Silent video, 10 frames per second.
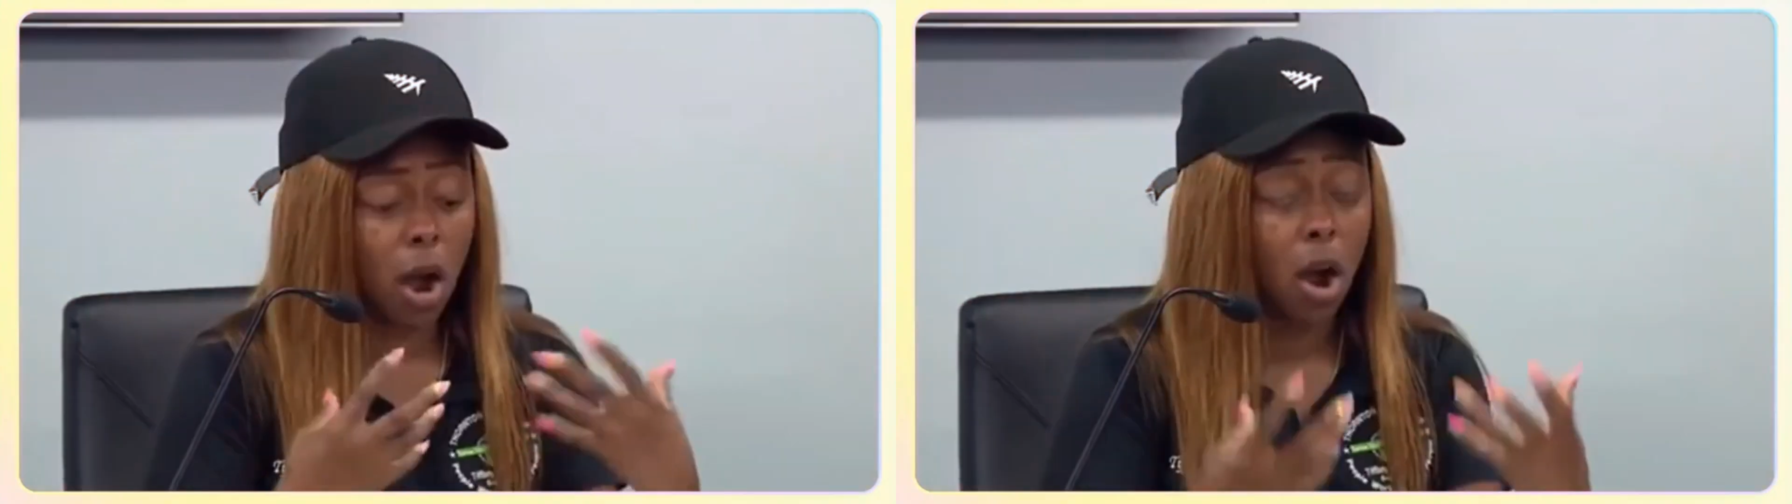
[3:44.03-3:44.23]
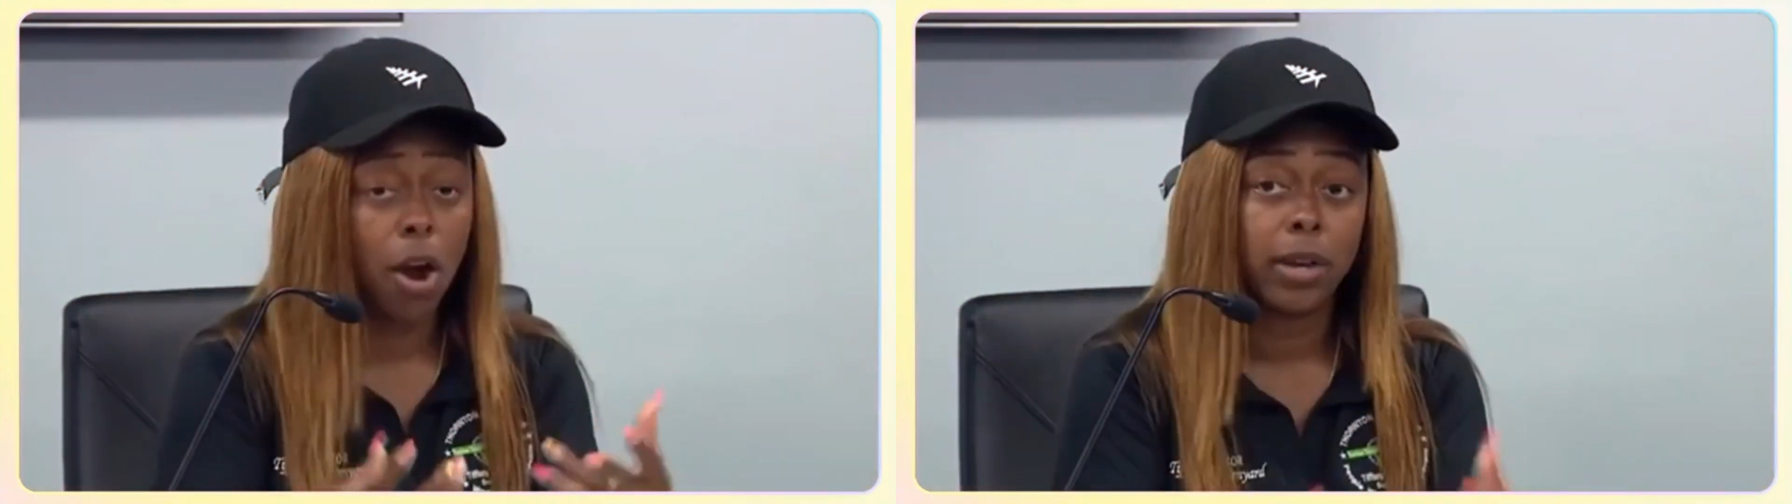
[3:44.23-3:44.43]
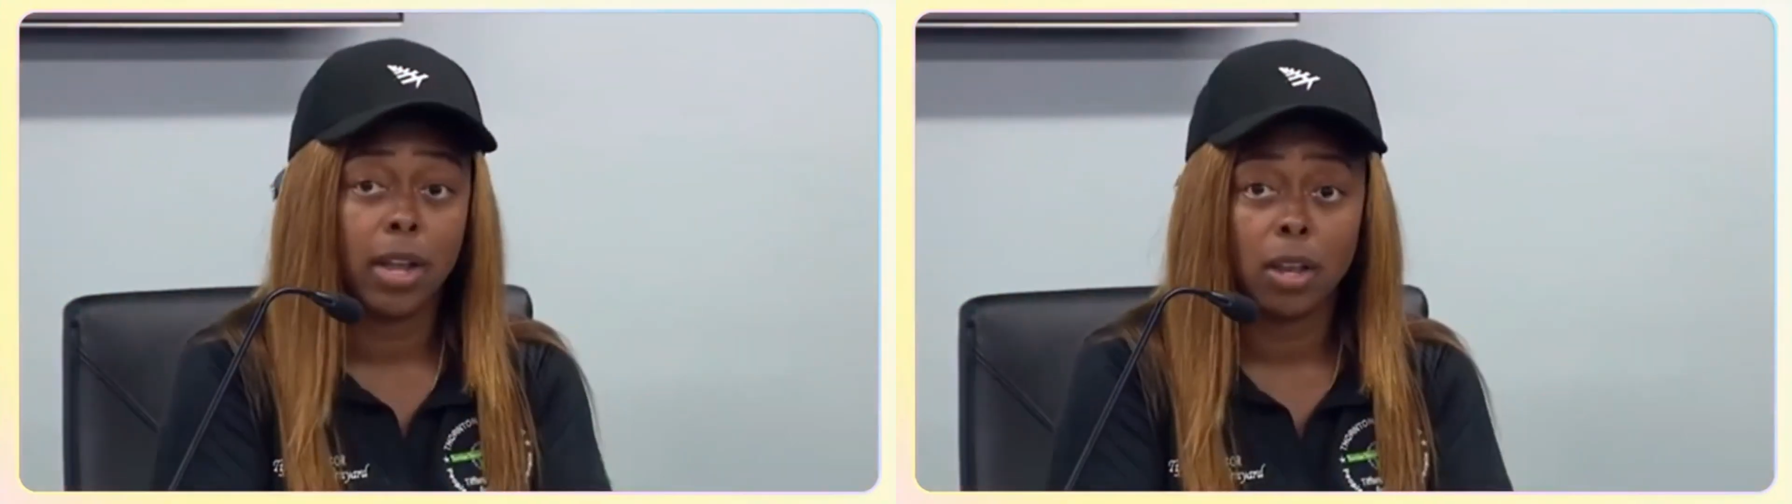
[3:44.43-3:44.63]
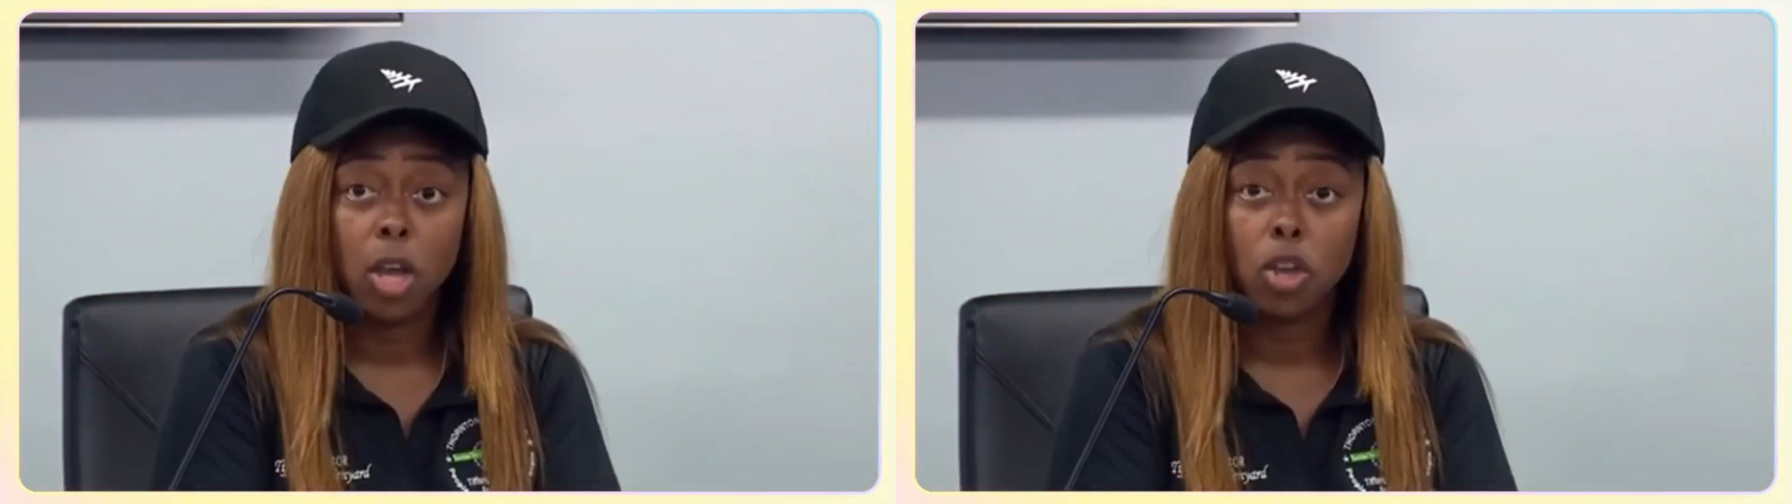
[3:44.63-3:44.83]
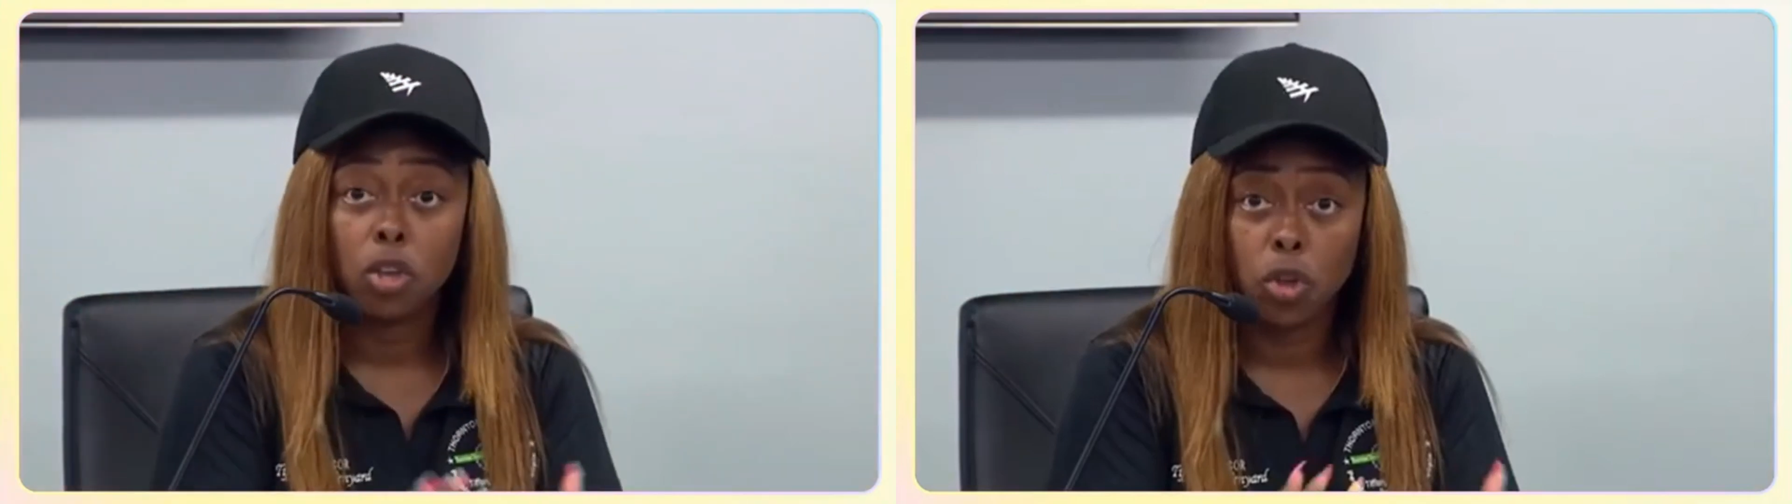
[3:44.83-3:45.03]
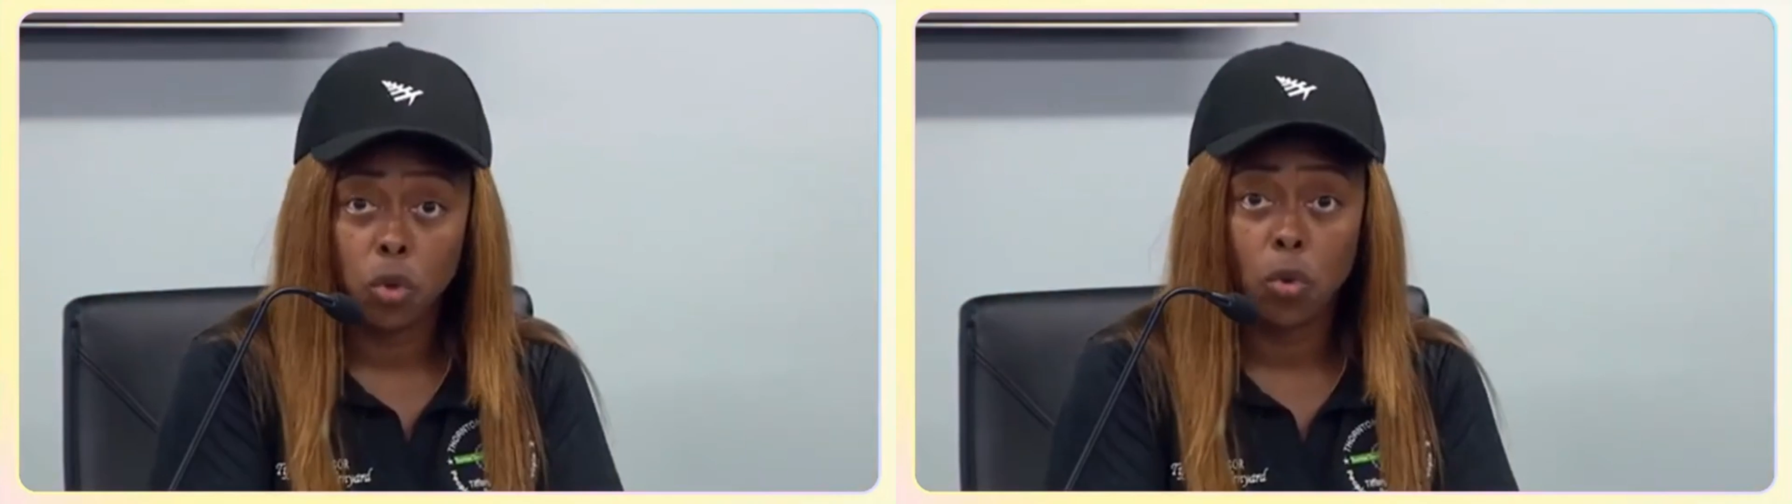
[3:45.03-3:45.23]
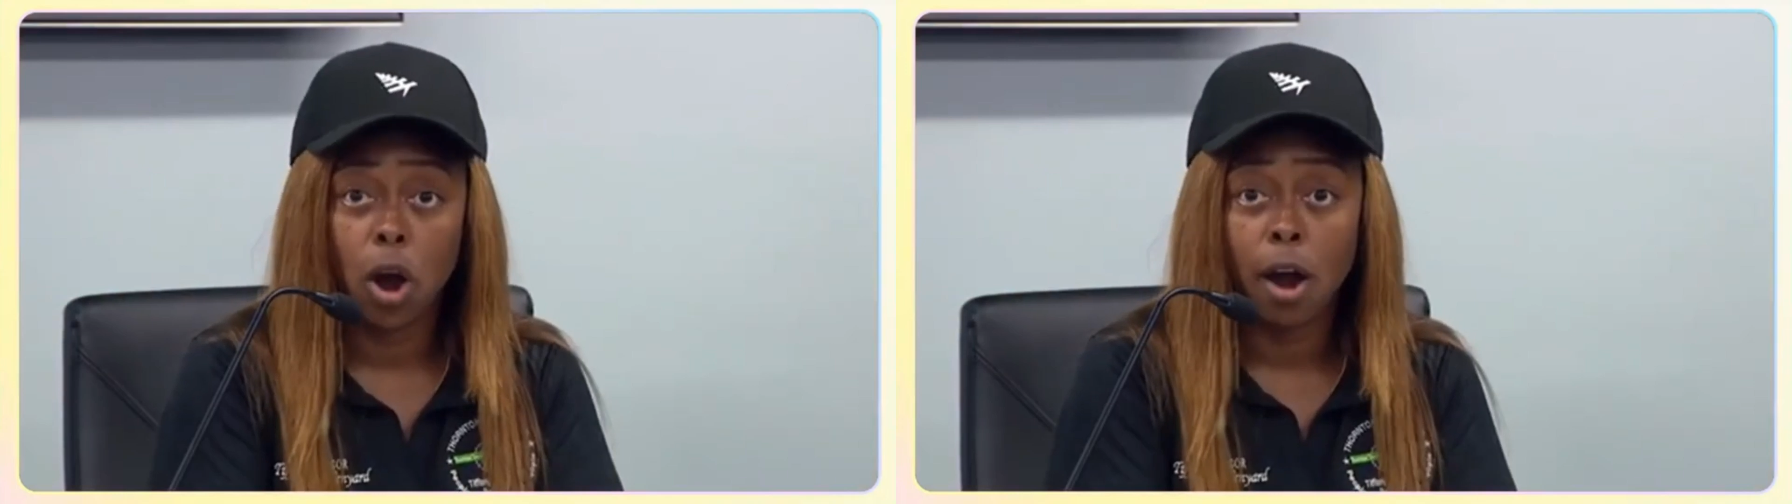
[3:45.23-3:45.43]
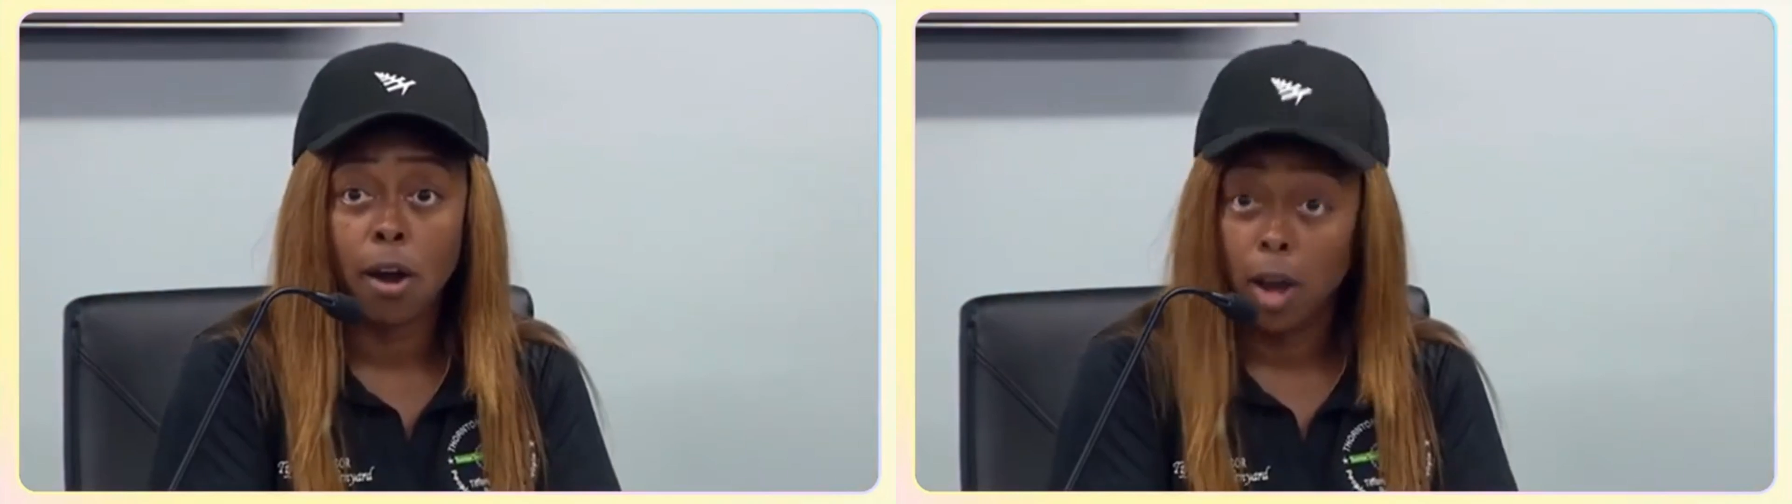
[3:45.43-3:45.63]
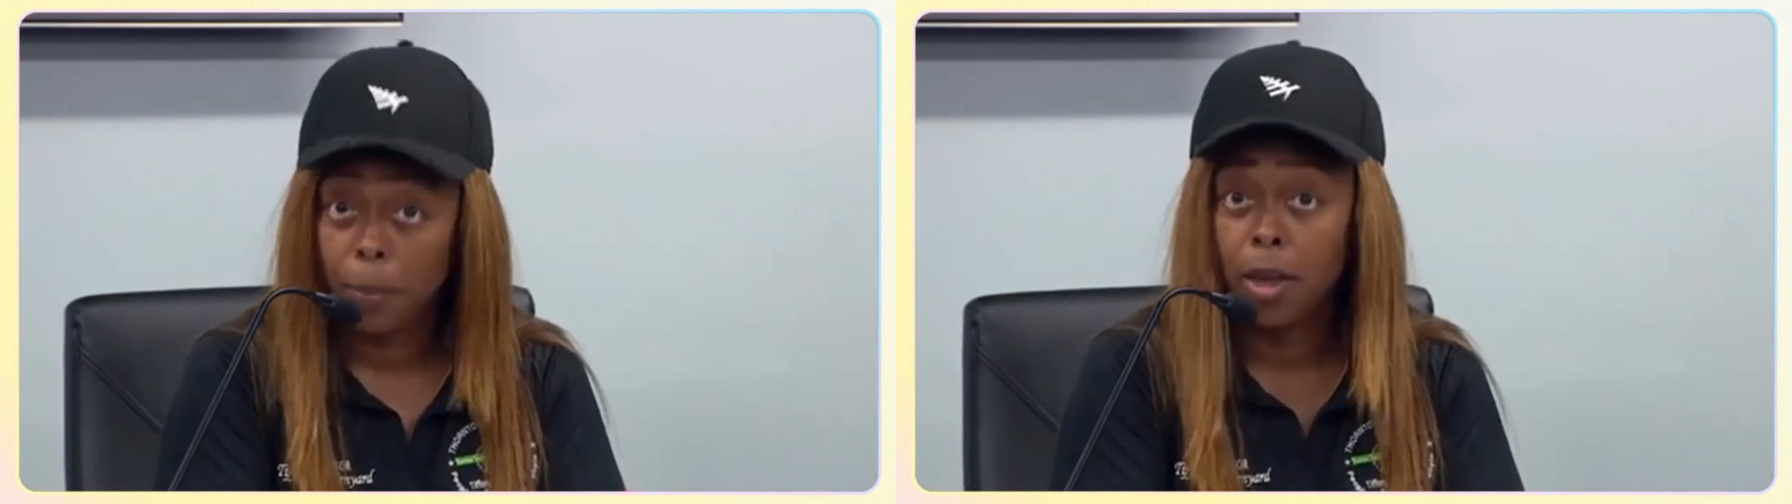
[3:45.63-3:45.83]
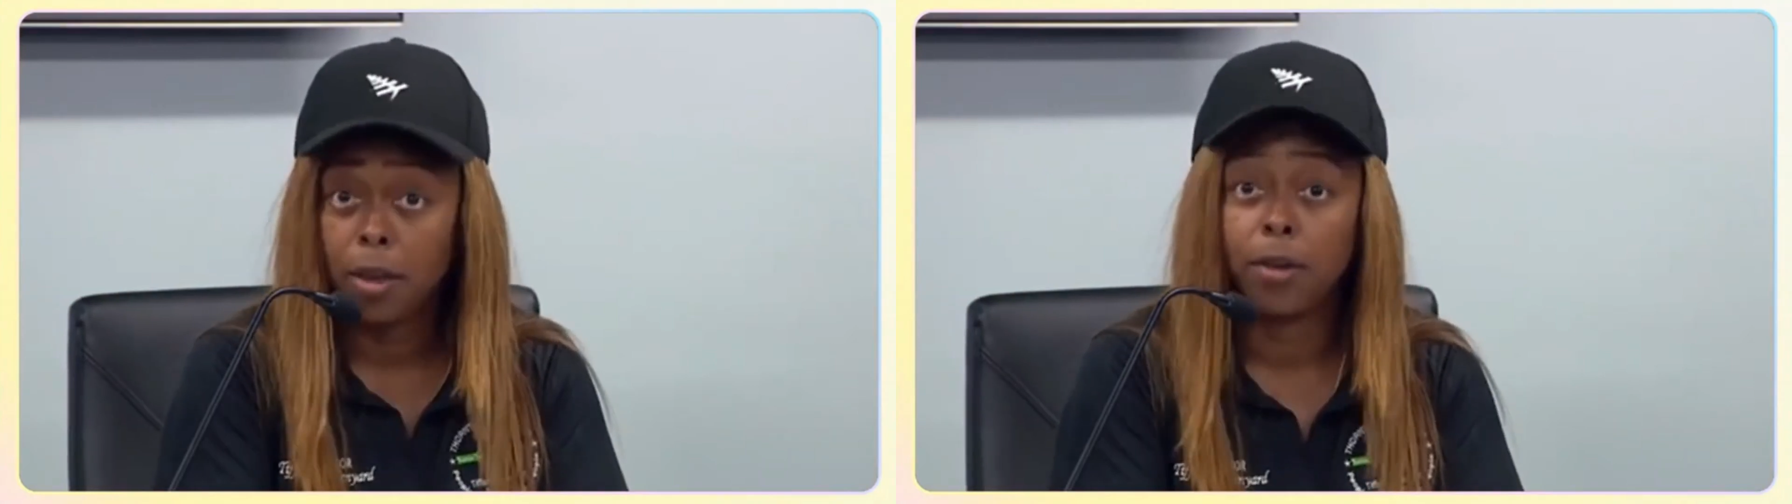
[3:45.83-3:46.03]
The mayor now. The
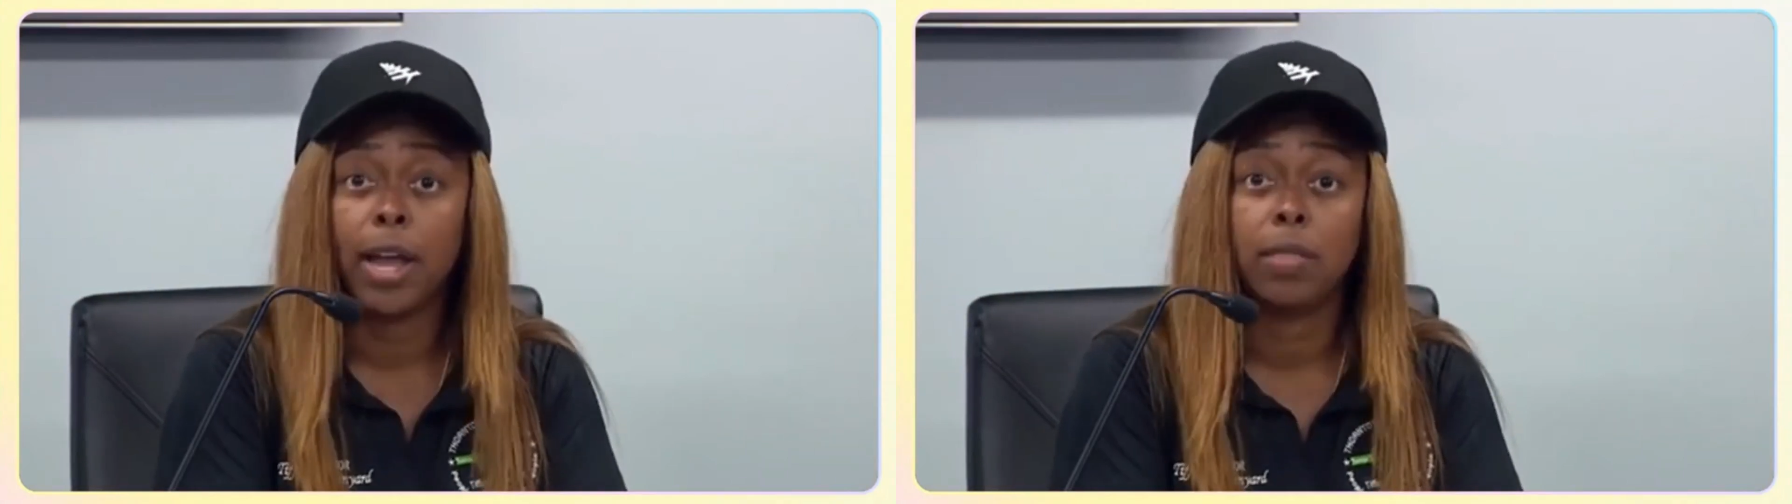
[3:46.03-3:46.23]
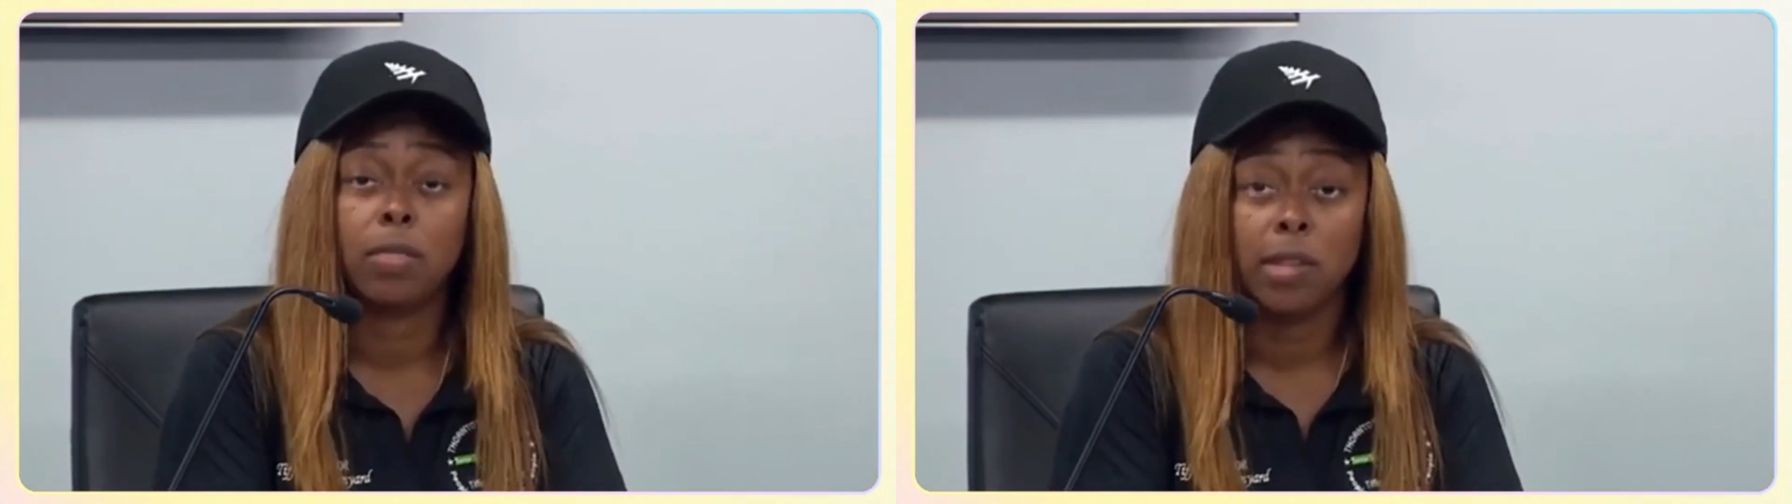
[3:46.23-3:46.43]
tables turned.